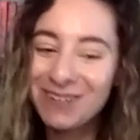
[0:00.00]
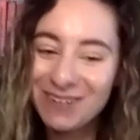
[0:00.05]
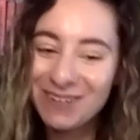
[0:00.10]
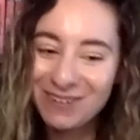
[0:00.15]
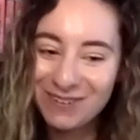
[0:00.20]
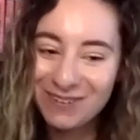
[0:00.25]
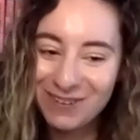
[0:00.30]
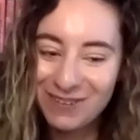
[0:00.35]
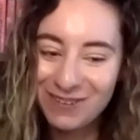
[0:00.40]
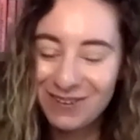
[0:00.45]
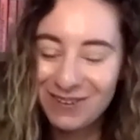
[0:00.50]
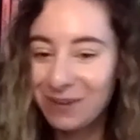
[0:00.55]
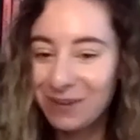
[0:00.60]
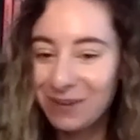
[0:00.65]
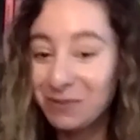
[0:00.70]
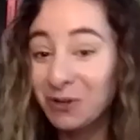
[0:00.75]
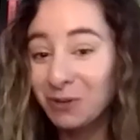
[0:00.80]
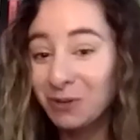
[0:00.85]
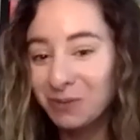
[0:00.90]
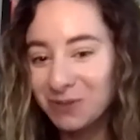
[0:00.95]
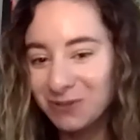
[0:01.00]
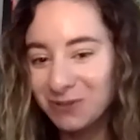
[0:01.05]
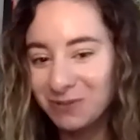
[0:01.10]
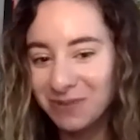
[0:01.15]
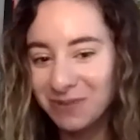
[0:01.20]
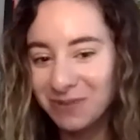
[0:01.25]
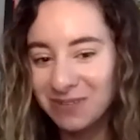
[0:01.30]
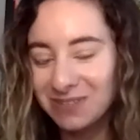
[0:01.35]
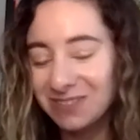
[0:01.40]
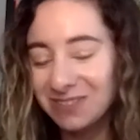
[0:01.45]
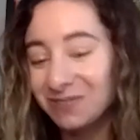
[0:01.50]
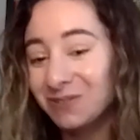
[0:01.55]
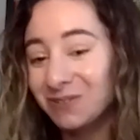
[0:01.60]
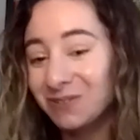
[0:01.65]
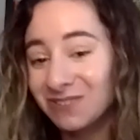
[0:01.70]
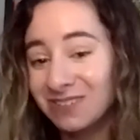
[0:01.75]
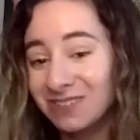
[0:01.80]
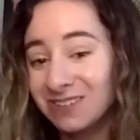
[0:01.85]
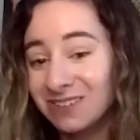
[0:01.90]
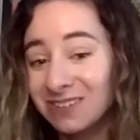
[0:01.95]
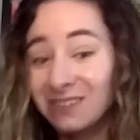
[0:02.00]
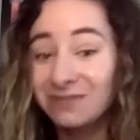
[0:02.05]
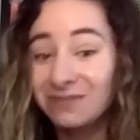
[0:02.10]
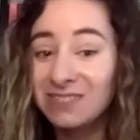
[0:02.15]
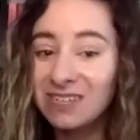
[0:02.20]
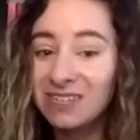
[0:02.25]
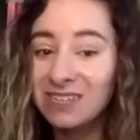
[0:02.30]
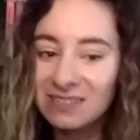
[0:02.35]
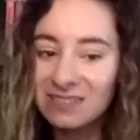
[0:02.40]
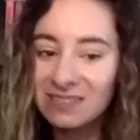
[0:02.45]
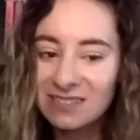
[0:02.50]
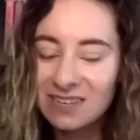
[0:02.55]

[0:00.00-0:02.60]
you know that I'm a hopeless romantic who goes on a lot of dates.